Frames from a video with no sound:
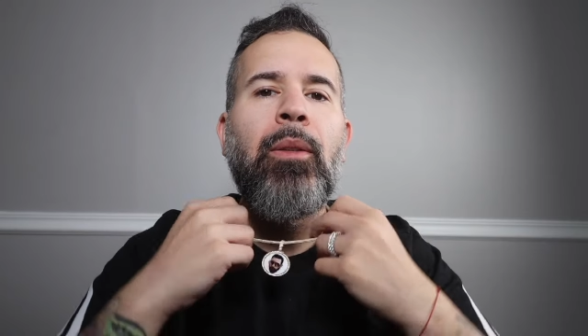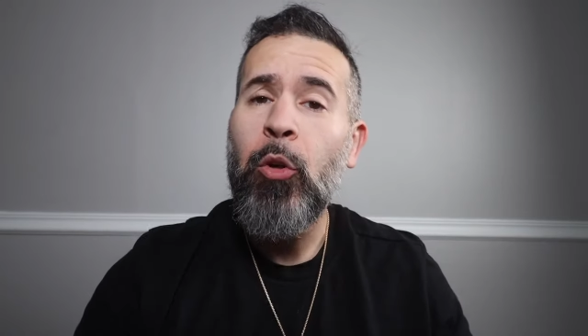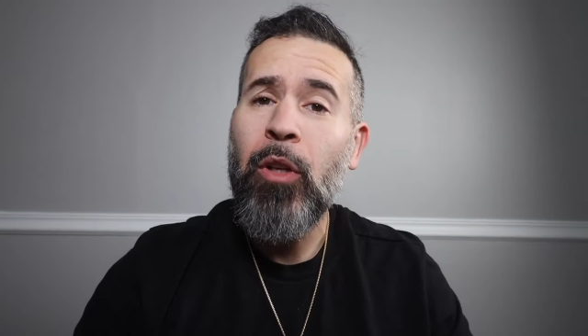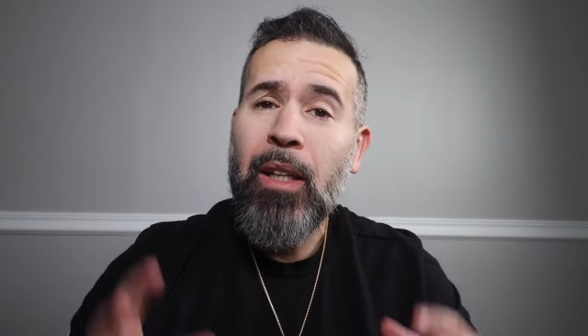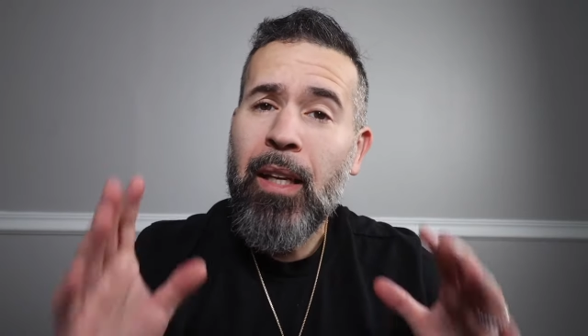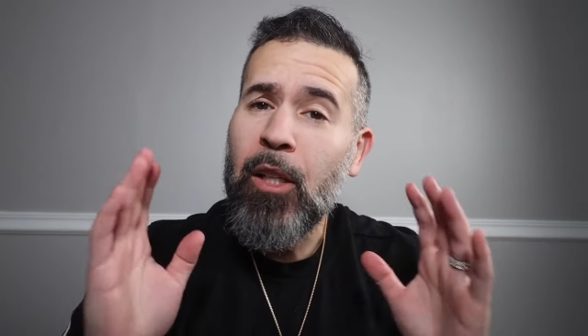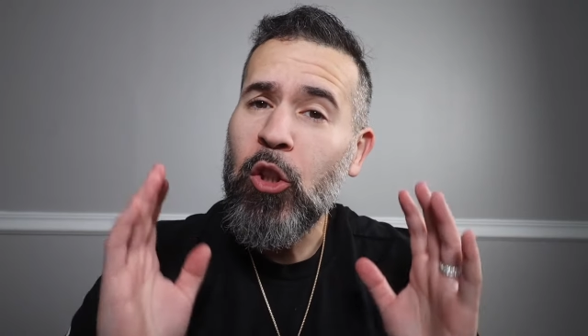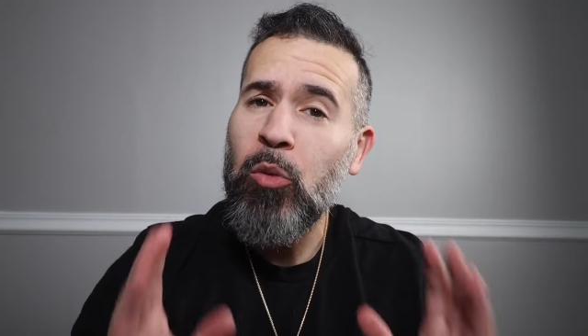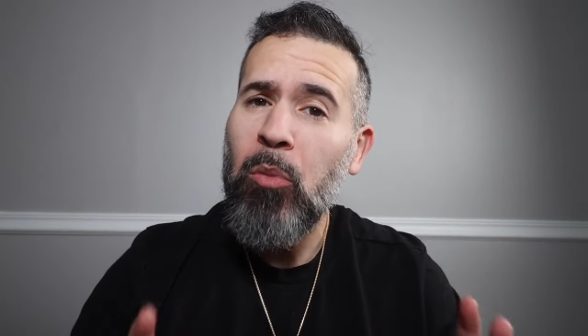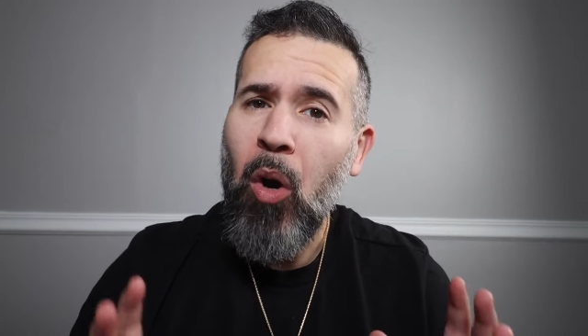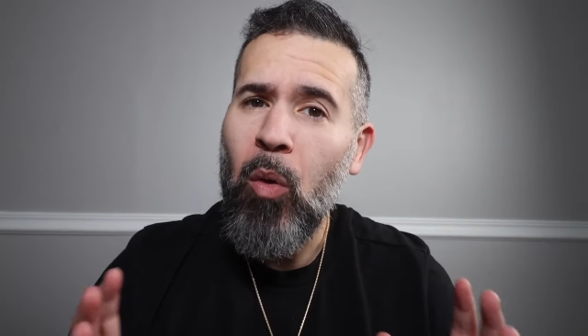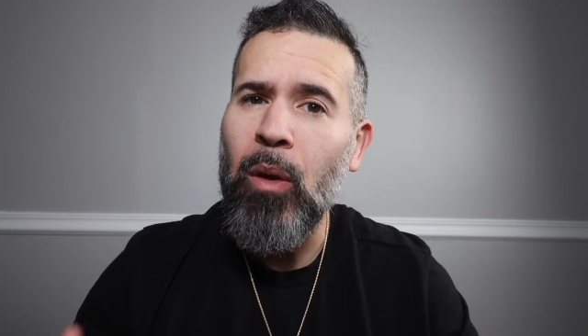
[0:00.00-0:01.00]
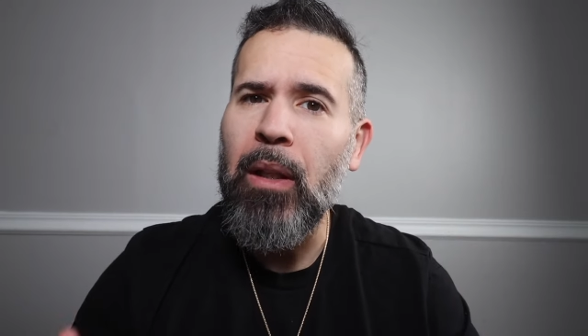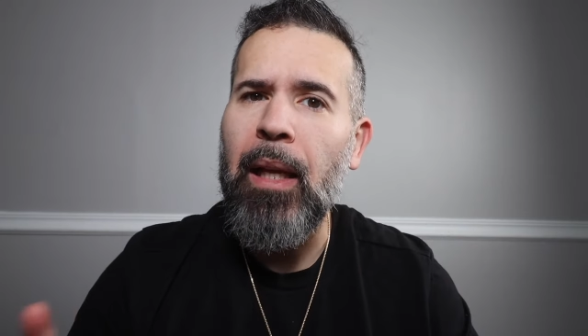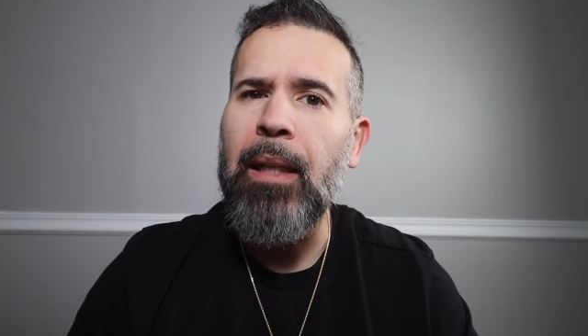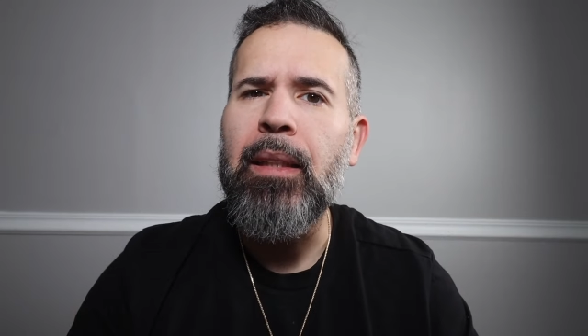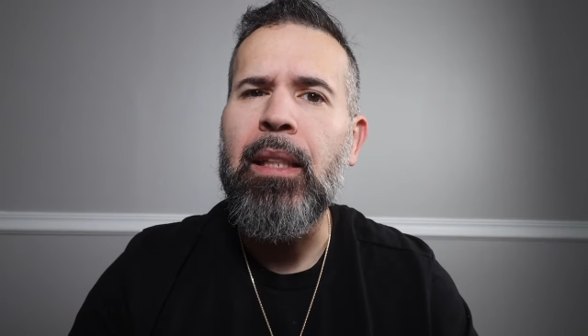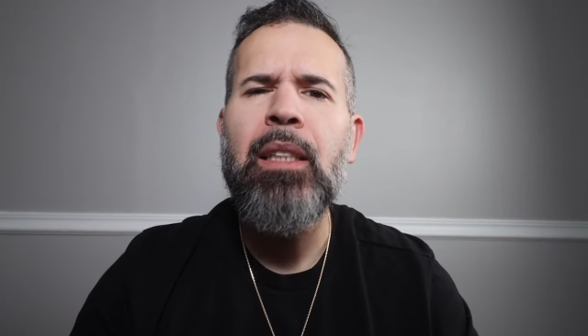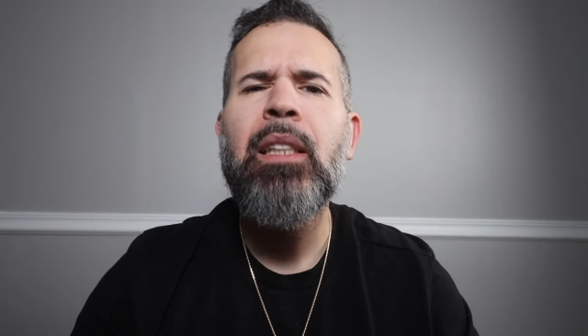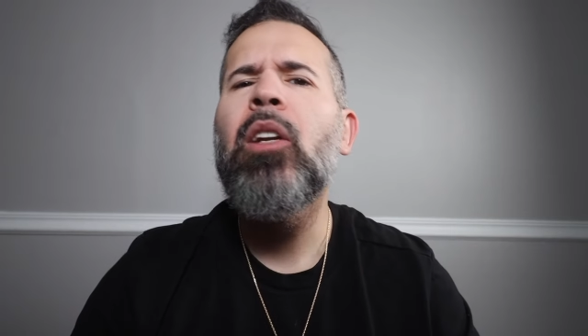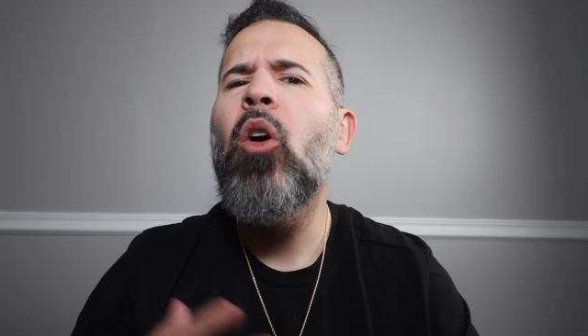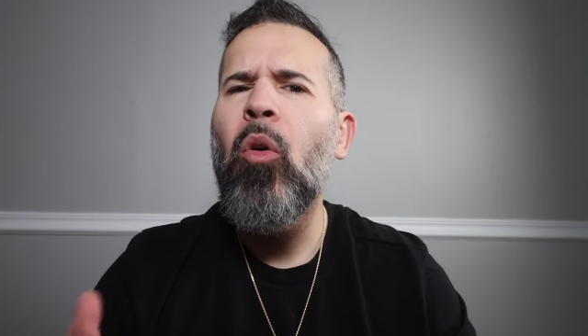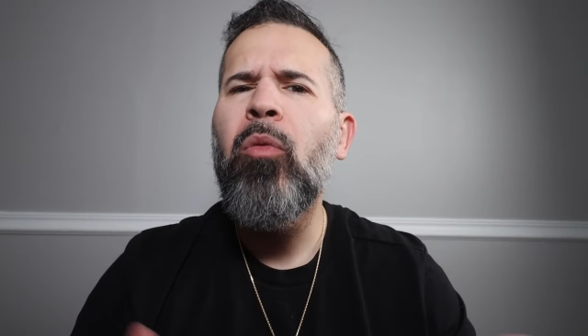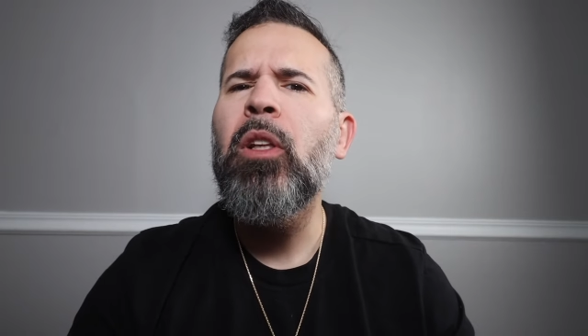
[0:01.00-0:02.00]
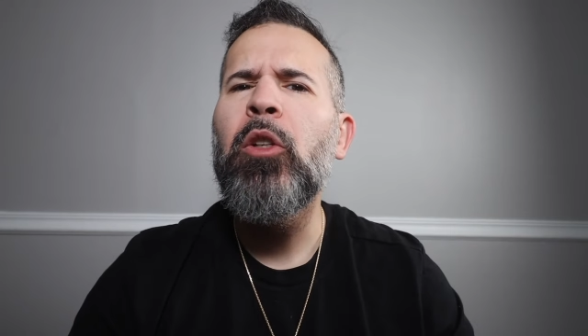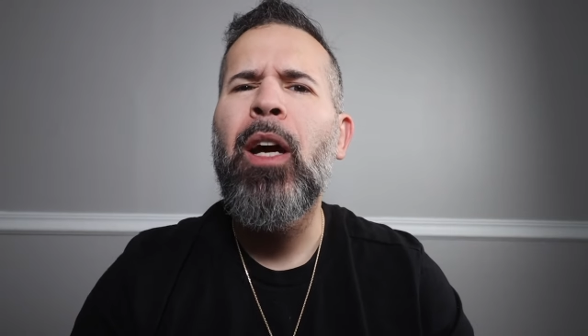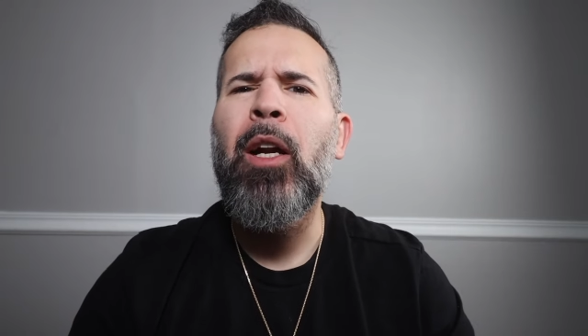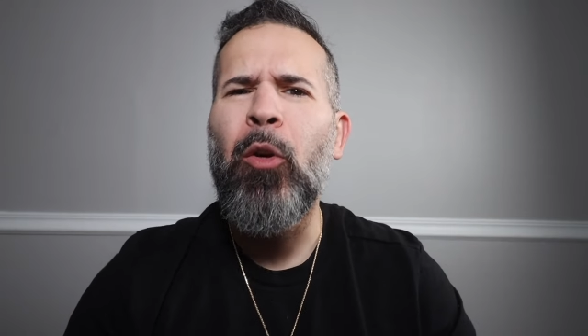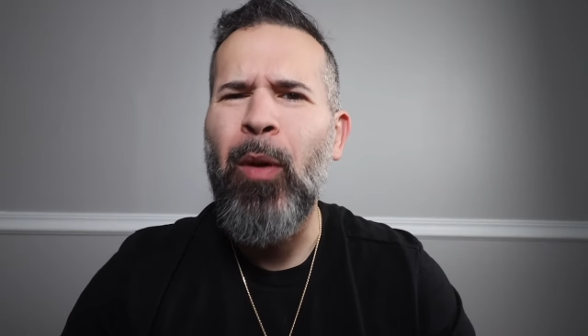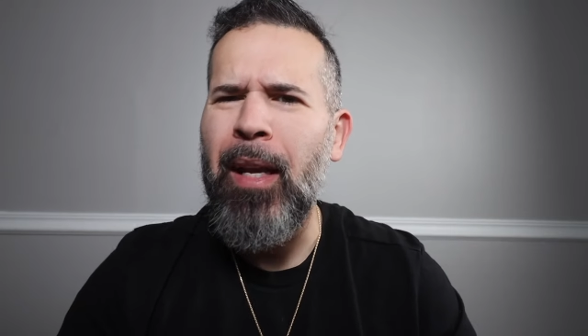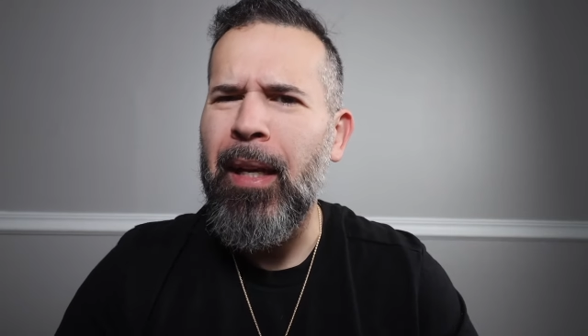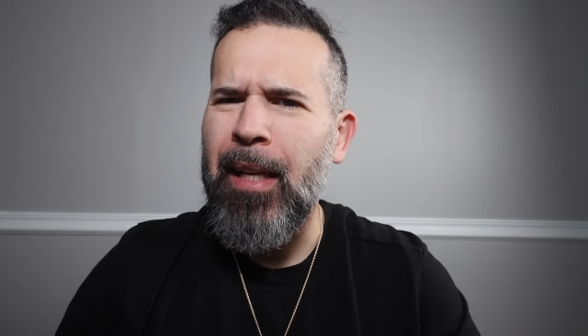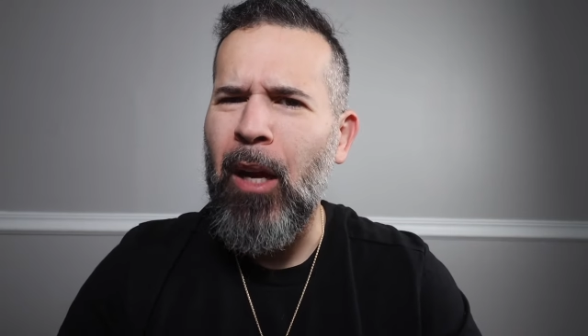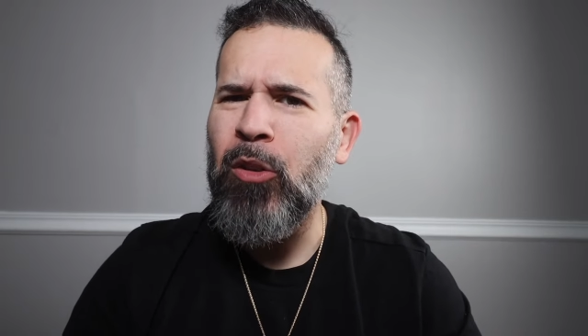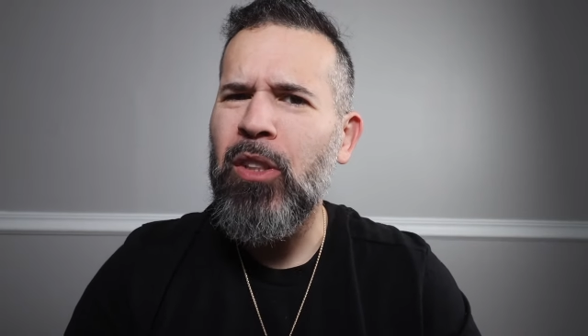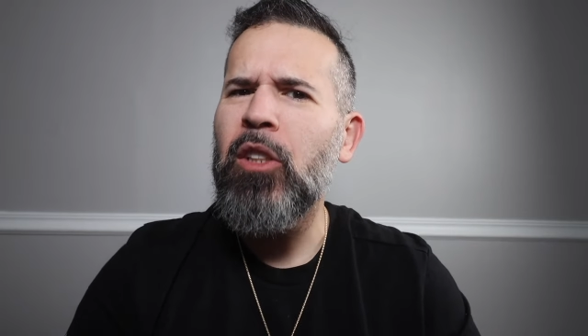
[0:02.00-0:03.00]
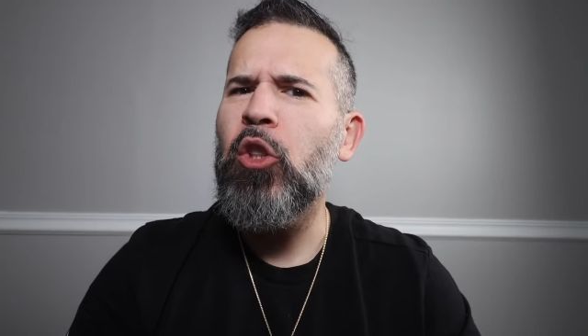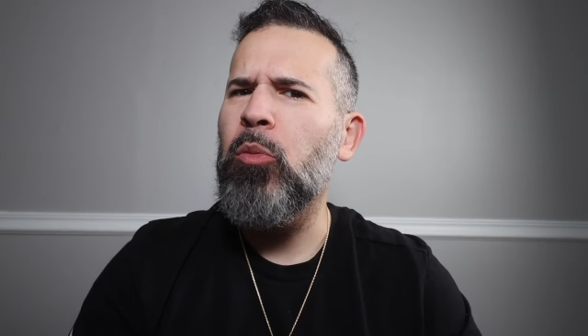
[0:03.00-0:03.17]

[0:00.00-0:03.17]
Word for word: You can get a small one like this and hopefully you got a great accountant,